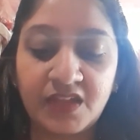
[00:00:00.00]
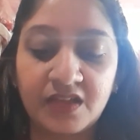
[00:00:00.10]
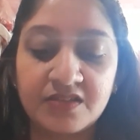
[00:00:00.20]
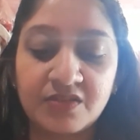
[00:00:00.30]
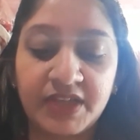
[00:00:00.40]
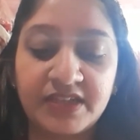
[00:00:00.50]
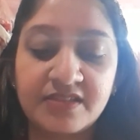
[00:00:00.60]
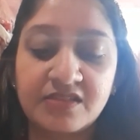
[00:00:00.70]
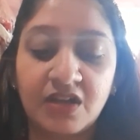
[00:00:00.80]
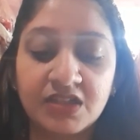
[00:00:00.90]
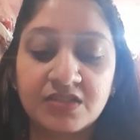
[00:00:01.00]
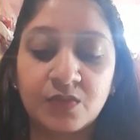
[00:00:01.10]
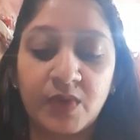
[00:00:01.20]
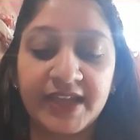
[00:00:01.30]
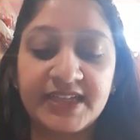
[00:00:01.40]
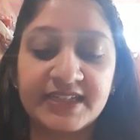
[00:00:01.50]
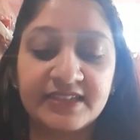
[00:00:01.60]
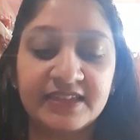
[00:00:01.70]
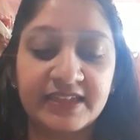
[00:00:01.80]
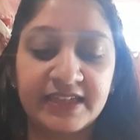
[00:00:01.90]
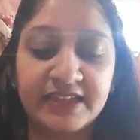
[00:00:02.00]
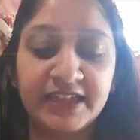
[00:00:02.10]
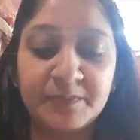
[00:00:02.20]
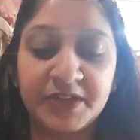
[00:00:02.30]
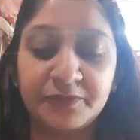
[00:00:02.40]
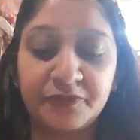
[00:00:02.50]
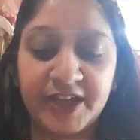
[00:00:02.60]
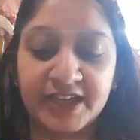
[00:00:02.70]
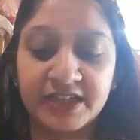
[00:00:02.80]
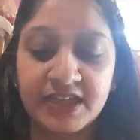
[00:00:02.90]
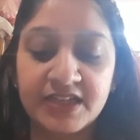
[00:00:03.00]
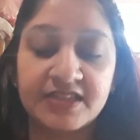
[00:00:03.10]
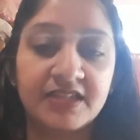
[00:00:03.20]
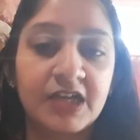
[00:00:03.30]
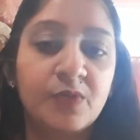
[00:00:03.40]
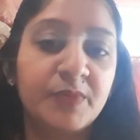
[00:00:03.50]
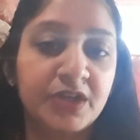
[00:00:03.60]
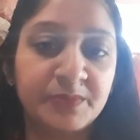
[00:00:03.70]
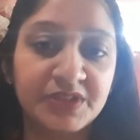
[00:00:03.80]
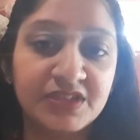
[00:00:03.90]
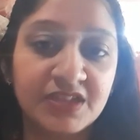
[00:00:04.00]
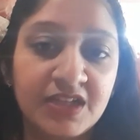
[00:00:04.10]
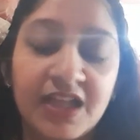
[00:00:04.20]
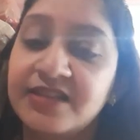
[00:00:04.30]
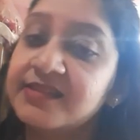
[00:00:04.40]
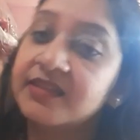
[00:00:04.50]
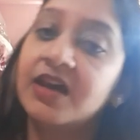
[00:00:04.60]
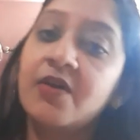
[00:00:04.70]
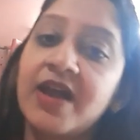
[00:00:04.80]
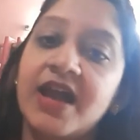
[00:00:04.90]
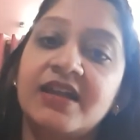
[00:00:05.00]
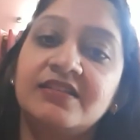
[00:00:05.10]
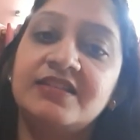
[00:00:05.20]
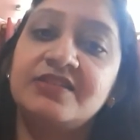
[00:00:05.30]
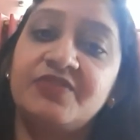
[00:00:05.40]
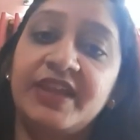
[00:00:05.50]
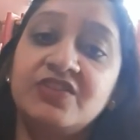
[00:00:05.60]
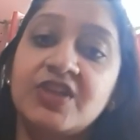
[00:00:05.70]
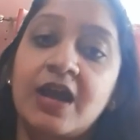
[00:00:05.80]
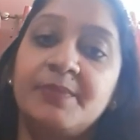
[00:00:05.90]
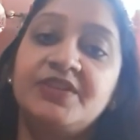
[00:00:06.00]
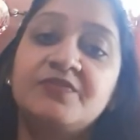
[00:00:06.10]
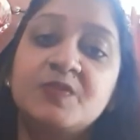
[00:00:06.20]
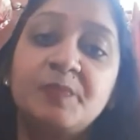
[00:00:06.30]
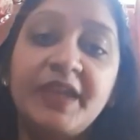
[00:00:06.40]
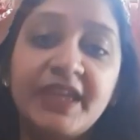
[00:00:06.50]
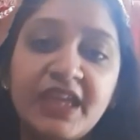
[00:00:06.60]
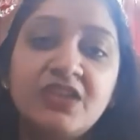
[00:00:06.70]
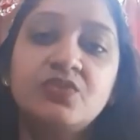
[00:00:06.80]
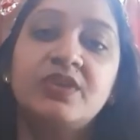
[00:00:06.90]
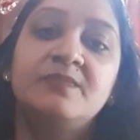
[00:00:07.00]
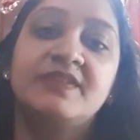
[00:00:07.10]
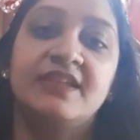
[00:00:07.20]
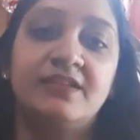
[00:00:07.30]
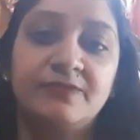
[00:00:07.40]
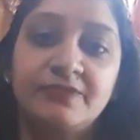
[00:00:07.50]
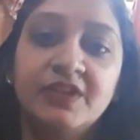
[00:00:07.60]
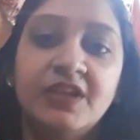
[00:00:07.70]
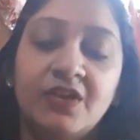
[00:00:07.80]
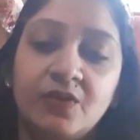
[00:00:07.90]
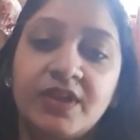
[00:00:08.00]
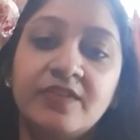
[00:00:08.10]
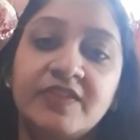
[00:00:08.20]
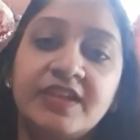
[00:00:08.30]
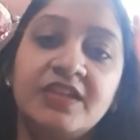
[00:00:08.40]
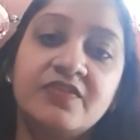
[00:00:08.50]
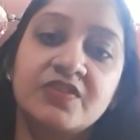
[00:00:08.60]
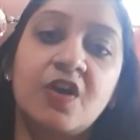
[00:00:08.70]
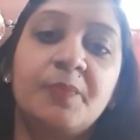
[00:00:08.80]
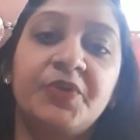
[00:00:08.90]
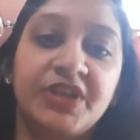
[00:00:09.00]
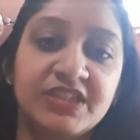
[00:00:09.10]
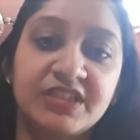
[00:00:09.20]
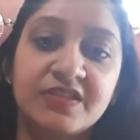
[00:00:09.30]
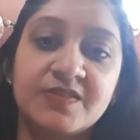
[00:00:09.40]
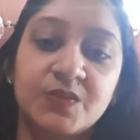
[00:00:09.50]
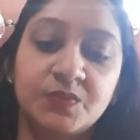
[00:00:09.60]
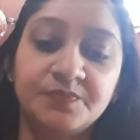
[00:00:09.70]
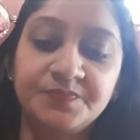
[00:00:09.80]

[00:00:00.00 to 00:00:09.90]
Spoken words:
So it is not quite at the kidney, my friend, Sadao murmured. And Sadao had this strange habit of speaking to himself, okay, when he was operating. So